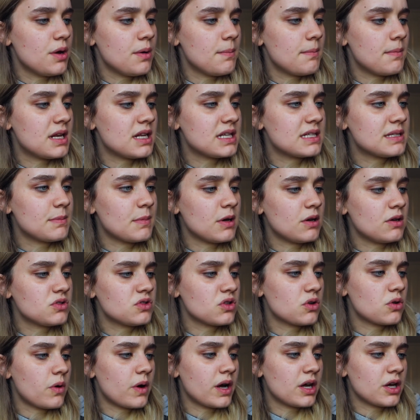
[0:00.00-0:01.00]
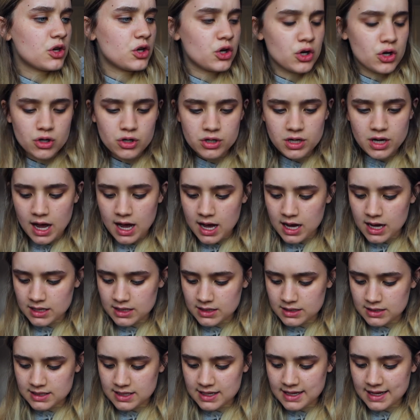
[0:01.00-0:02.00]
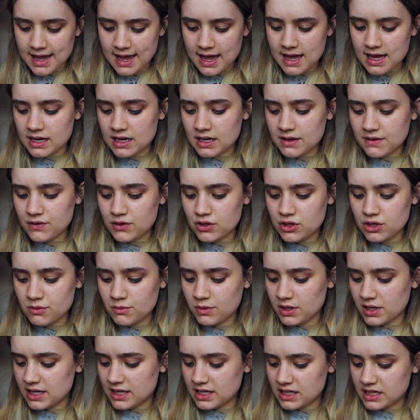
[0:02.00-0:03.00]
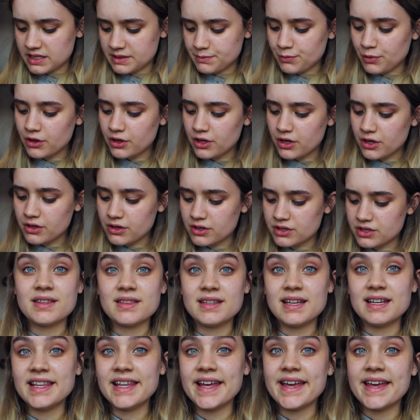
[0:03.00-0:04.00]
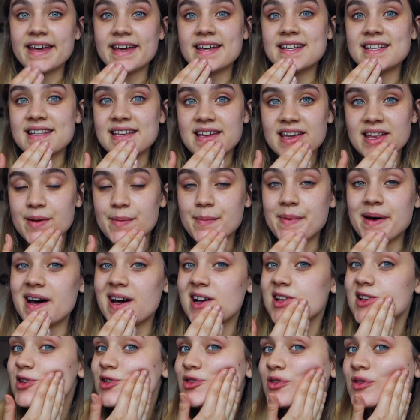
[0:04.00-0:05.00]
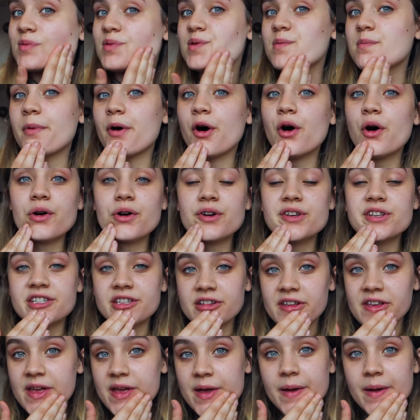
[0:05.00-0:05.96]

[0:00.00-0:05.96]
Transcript: But it smells quite good. And again, if you do want any of these products, the link is in my description box.